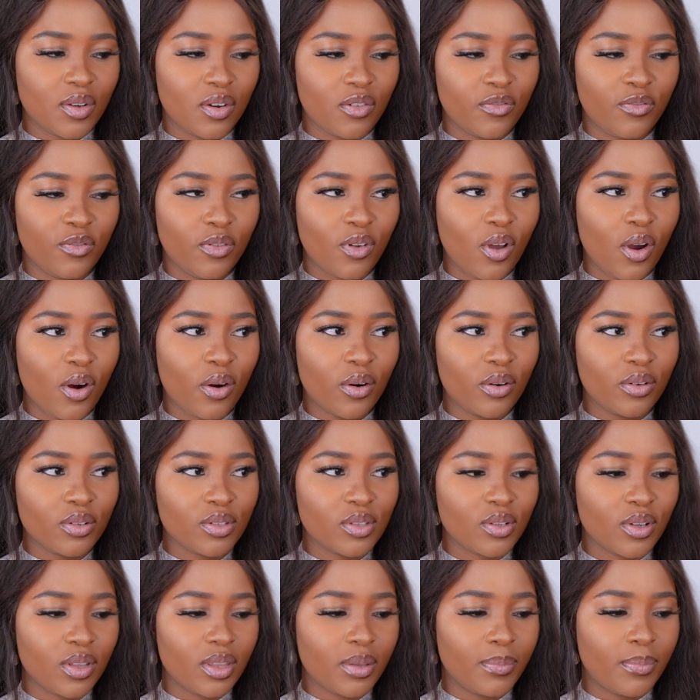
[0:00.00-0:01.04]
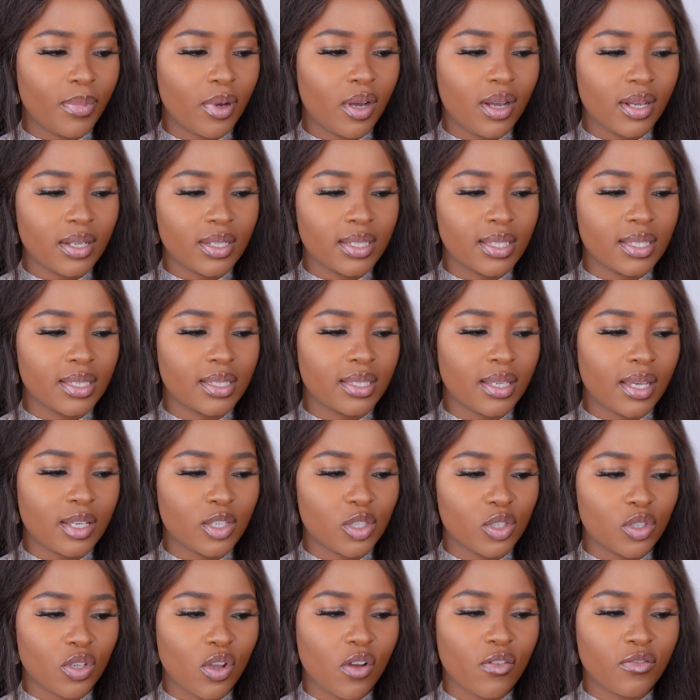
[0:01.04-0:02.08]
got florals on the box,
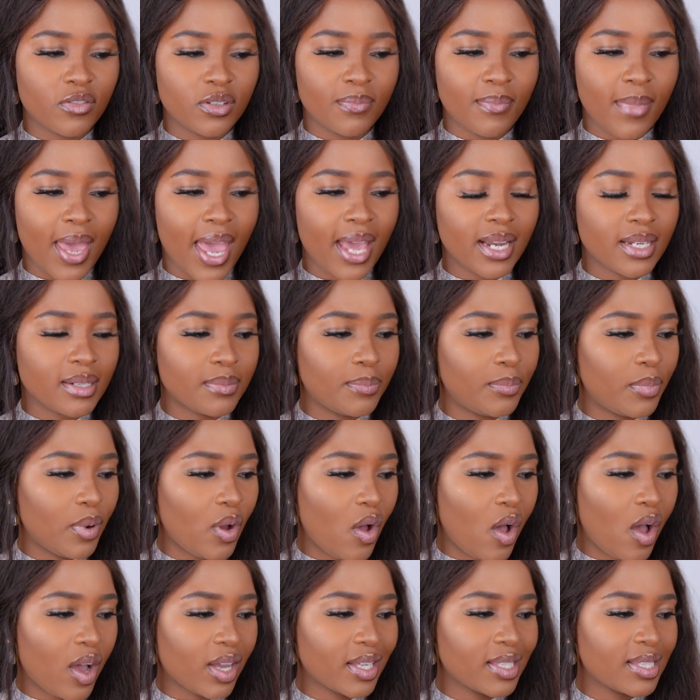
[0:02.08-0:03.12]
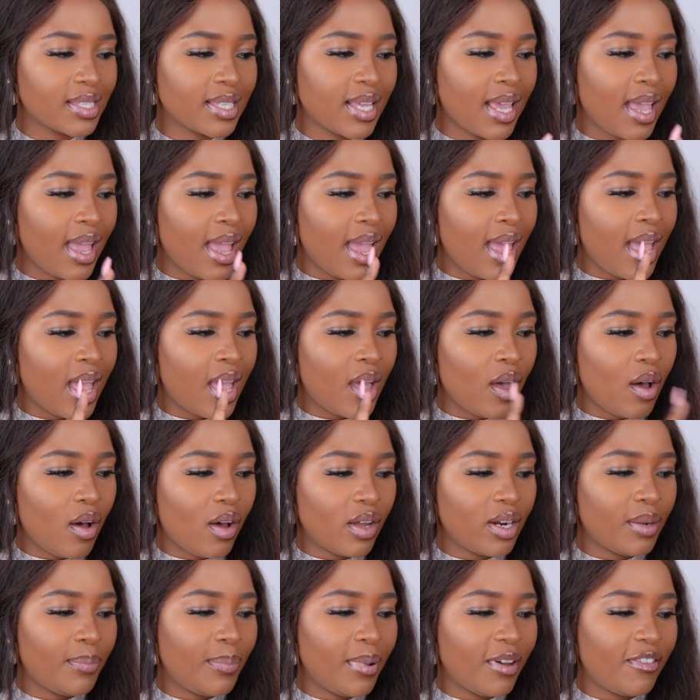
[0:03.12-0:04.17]
soft matte box,
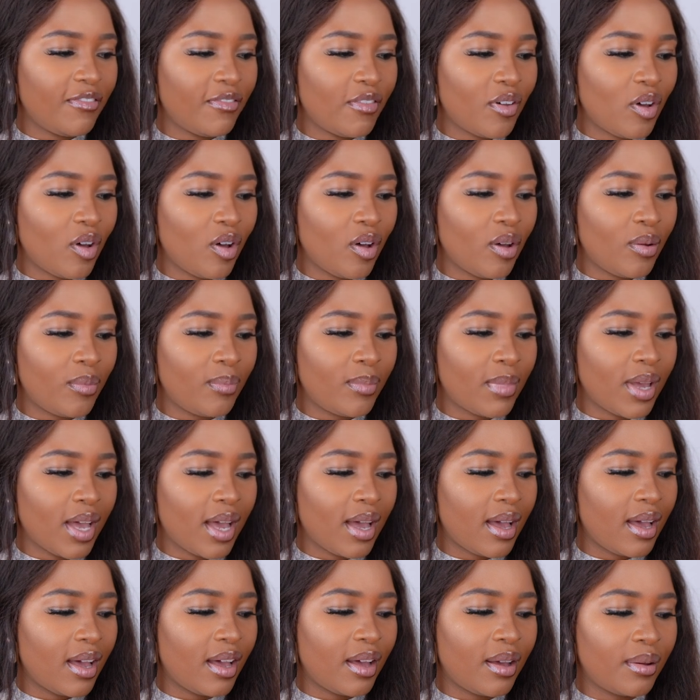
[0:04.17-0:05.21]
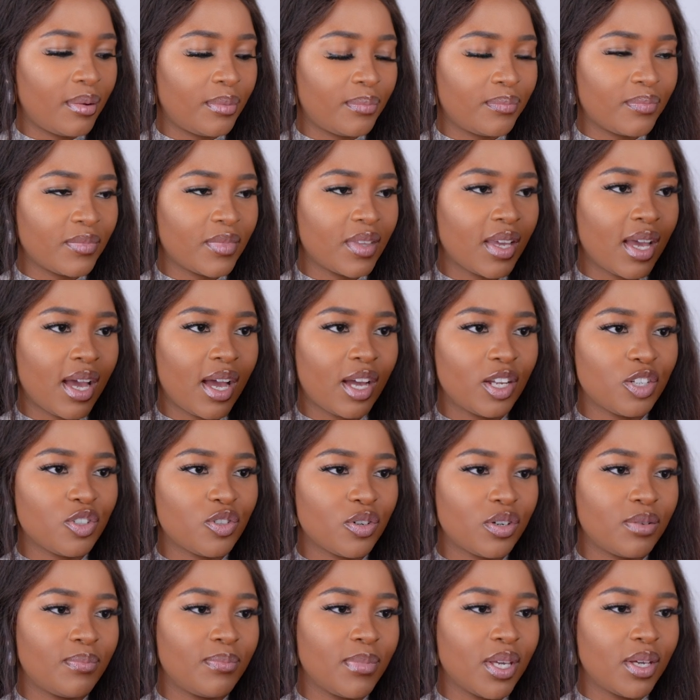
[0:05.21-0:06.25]
eau de parfum, um, one
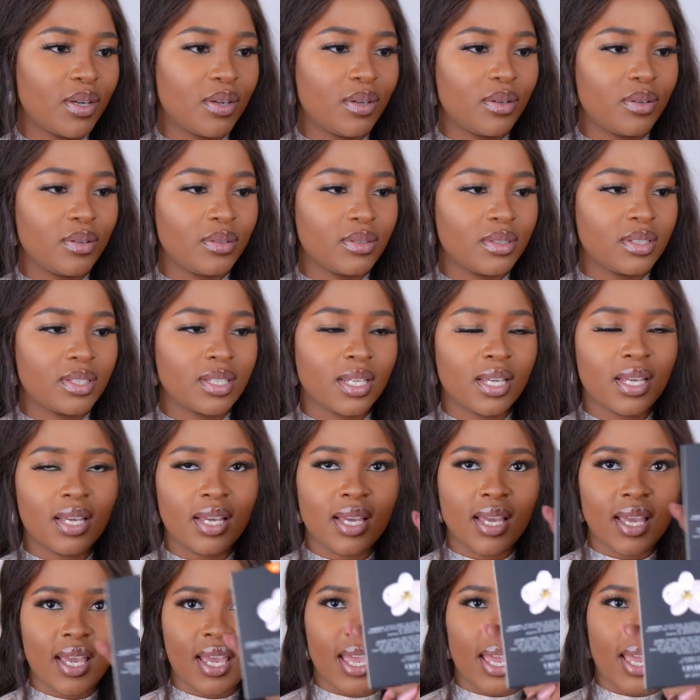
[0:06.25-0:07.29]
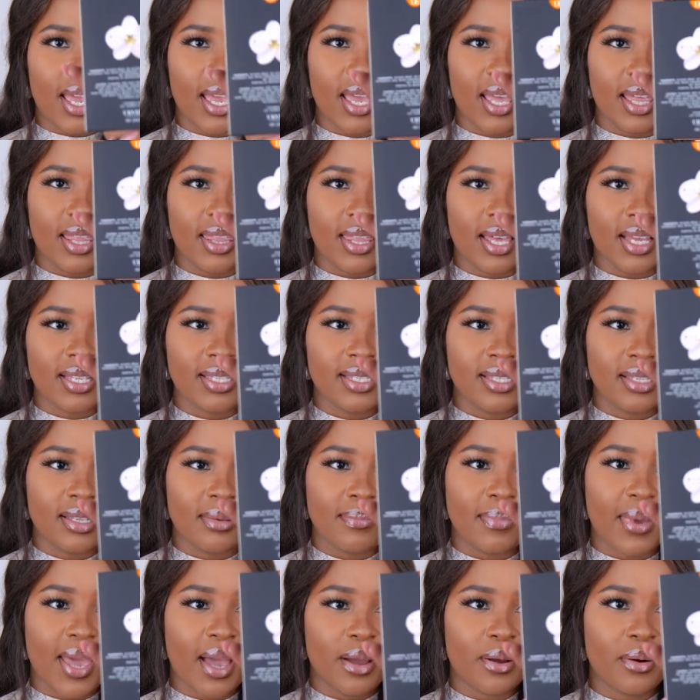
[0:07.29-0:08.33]
hundred mil, and that's the
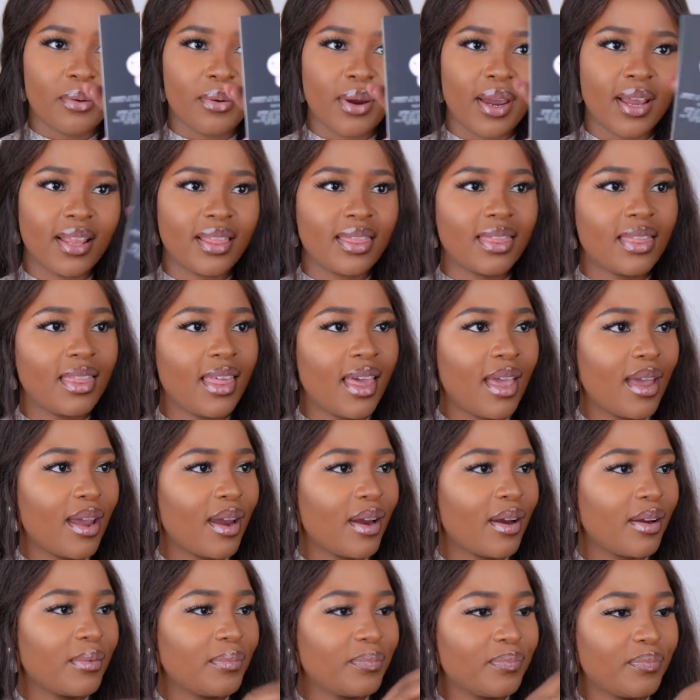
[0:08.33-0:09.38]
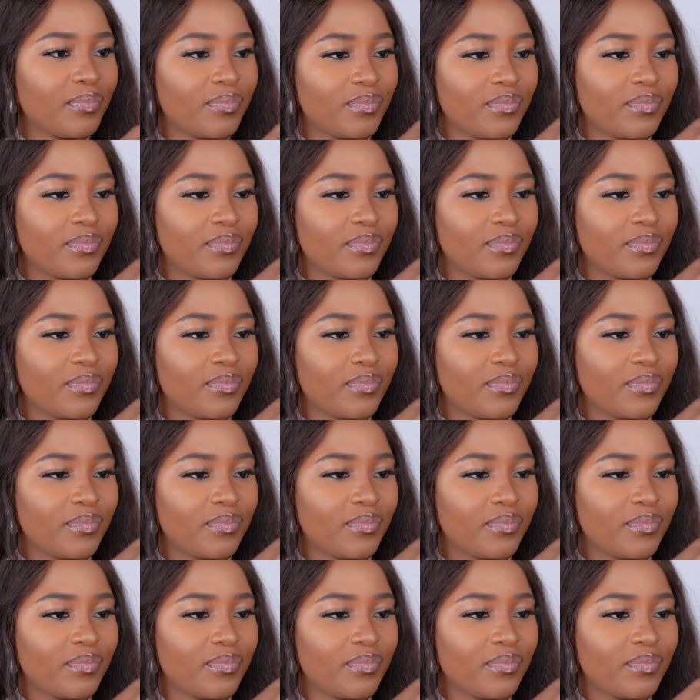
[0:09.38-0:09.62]
back right there.